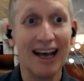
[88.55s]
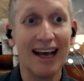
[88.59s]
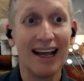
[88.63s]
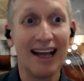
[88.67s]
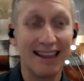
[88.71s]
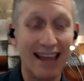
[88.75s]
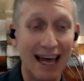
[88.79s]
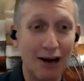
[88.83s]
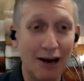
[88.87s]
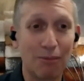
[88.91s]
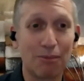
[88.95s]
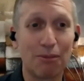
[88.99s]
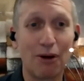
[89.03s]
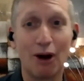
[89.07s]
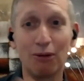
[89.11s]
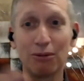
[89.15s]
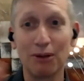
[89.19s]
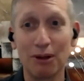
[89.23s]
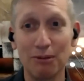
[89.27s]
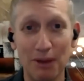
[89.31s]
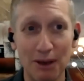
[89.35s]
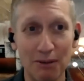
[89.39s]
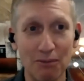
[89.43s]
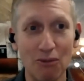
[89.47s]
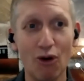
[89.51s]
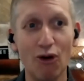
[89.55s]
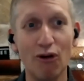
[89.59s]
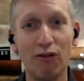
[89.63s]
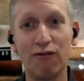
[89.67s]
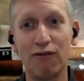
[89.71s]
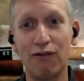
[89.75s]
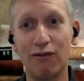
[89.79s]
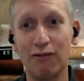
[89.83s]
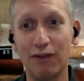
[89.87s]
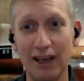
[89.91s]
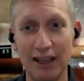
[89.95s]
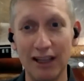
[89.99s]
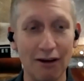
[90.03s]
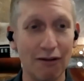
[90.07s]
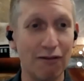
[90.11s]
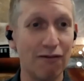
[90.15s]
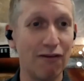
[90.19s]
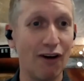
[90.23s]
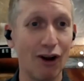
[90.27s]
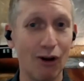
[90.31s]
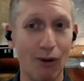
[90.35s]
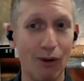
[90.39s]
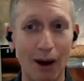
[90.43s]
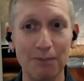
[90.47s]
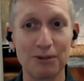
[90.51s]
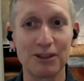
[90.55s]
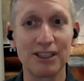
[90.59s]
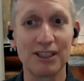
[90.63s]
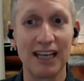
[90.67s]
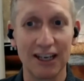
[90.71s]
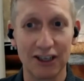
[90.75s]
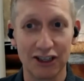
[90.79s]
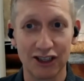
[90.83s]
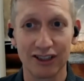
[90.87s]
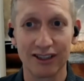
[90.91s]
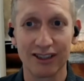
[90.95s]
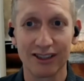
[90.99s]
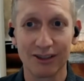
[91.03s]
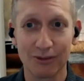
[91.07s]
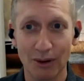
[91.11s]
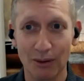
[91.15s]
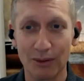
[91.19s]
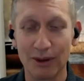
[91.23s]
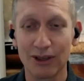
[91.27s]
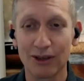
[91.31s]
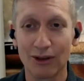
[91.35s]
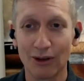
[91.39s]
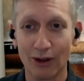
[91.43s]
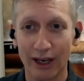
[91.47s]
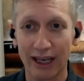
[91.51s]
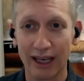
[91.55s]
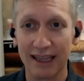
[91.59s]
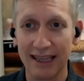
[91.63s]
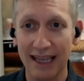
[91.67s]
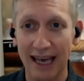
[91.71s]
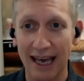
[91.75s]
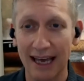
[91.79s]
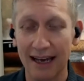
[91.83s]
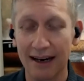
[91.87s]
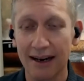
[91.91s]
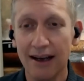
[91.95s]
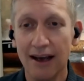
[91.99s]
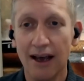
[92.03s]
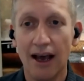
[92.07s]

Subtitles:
That'll probably be more in the follow-up sessions where we look at that.